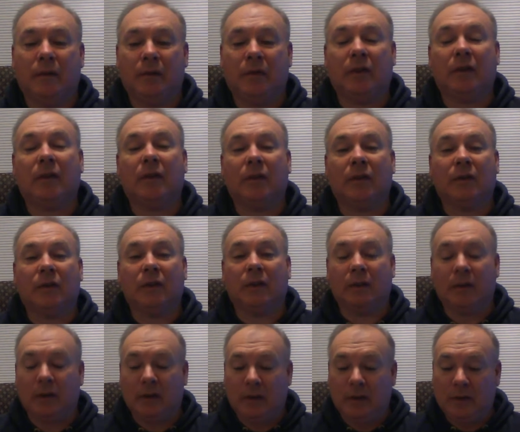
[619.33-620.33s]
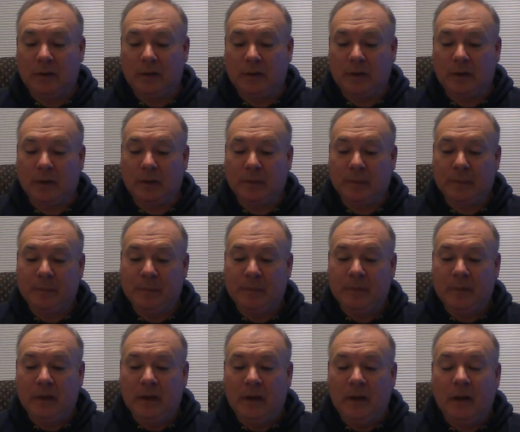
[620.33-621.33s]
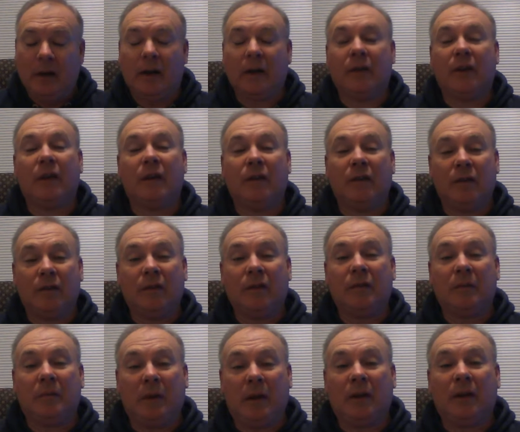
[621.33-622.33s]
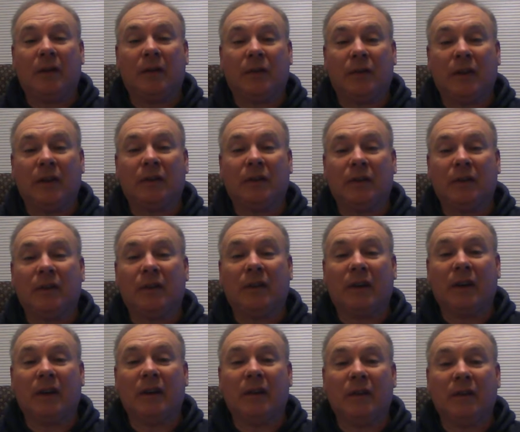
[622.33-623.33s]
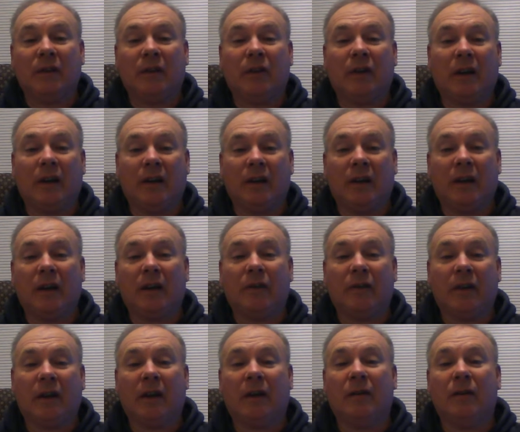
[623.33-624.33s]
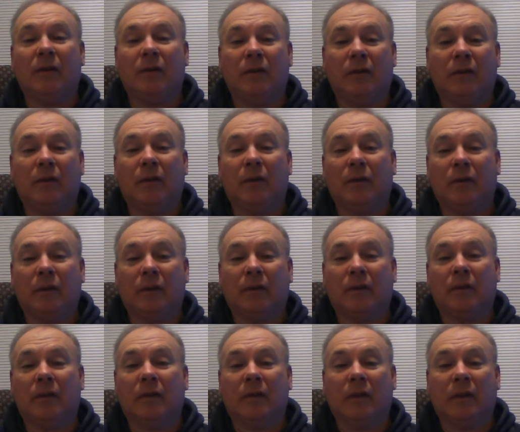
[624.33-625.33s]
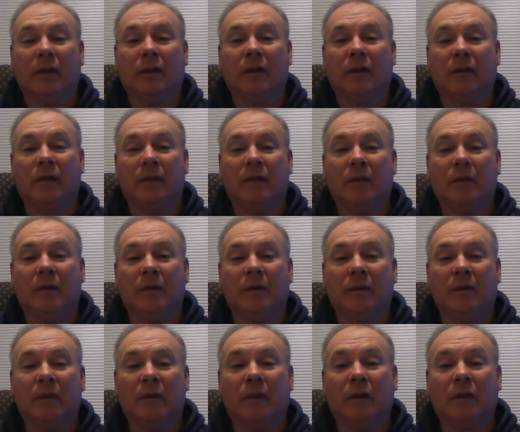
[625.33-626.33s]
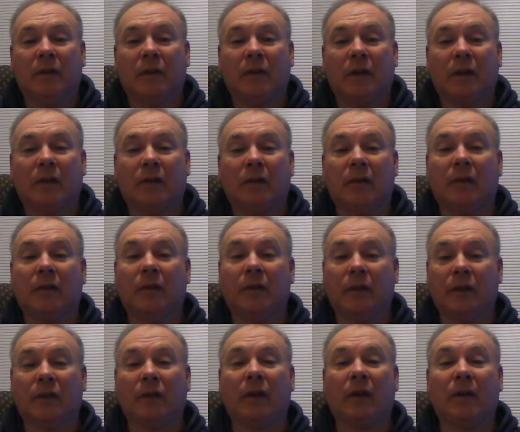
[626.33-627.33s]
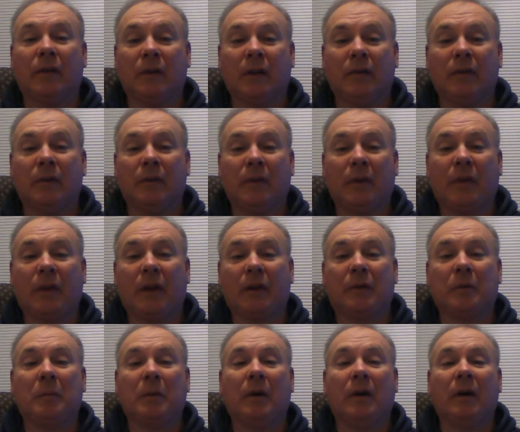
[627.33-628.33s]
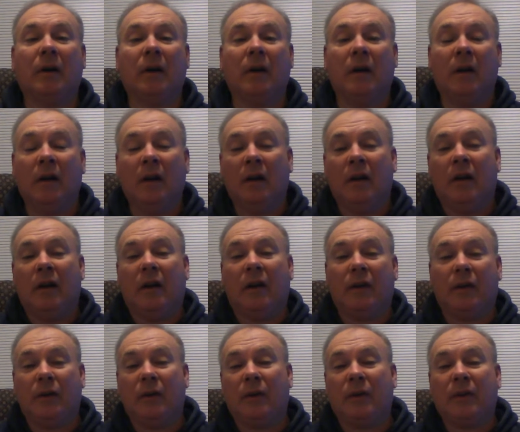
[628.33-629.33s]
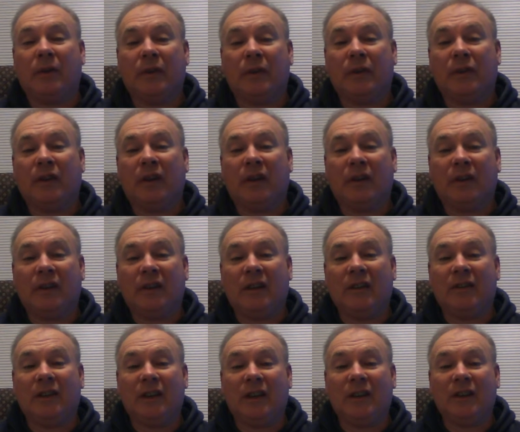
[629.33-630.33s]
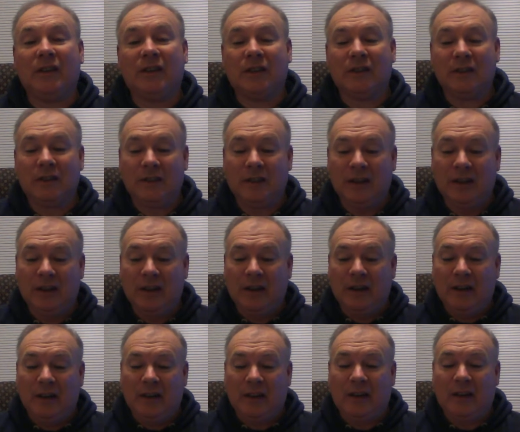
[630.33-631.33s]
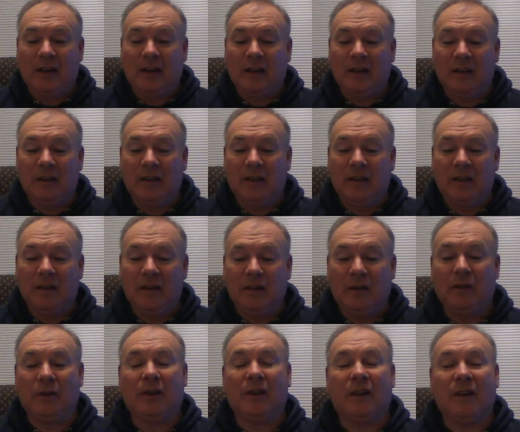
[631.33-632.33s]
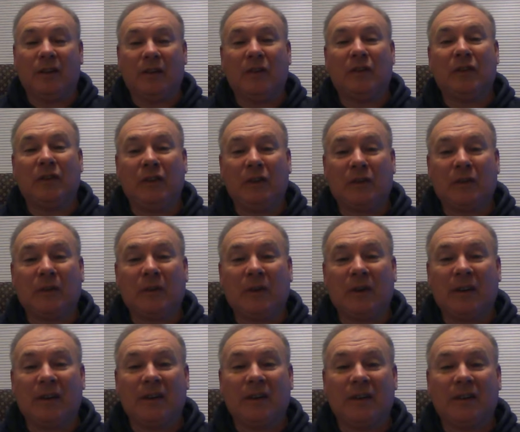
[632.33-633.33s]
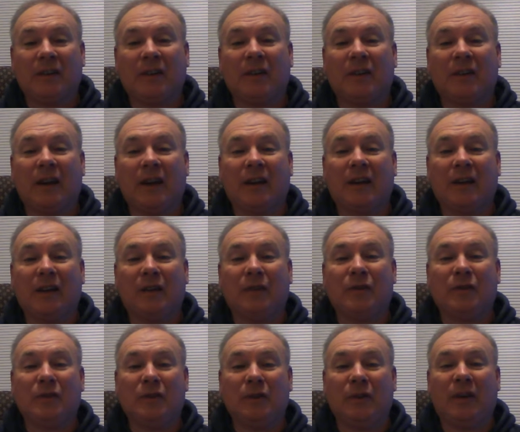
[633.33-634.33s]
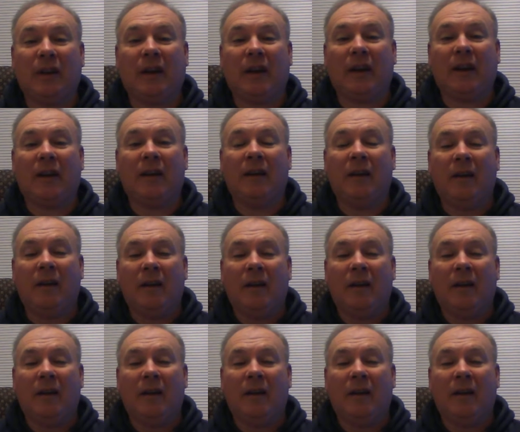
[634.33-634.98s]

statistically. So, and then essentially, right, you got a data value, you know the center of it with X bar, and you know the standard deviation, then you can get the z-score. So that gives you that